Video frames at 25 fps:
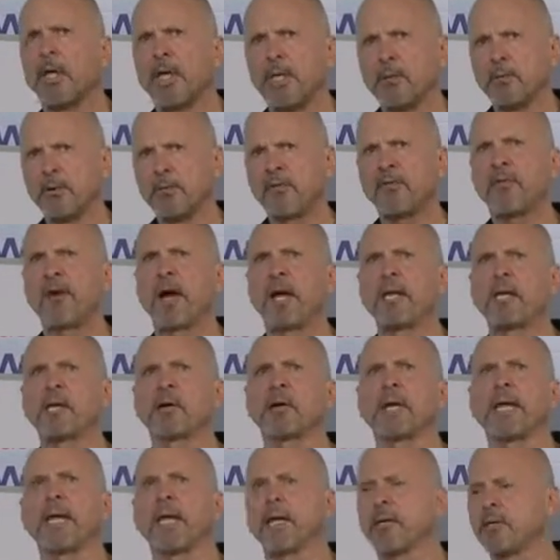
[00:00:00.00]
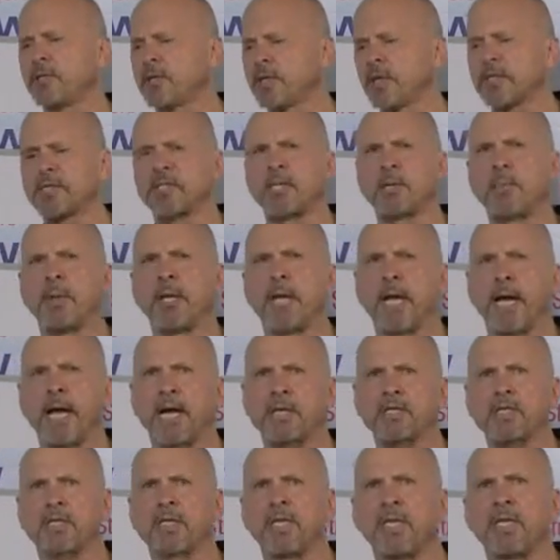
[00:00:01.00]
you will find our air jets to be
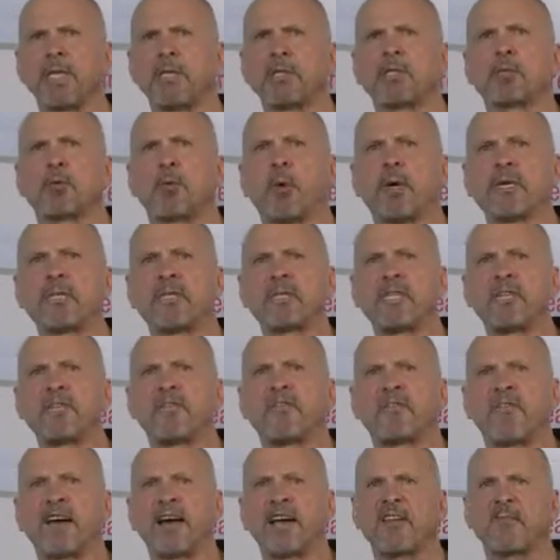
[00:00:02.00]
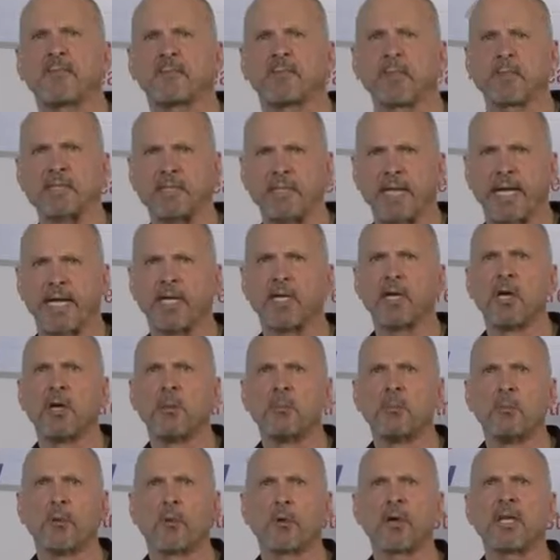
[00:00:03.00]
actually 25%
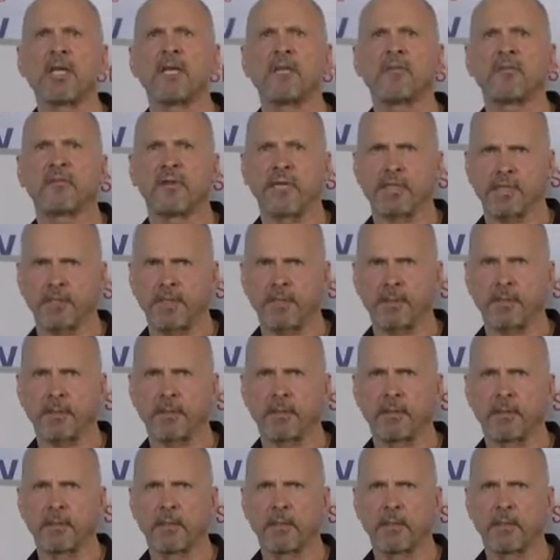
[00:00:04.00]
more efficient.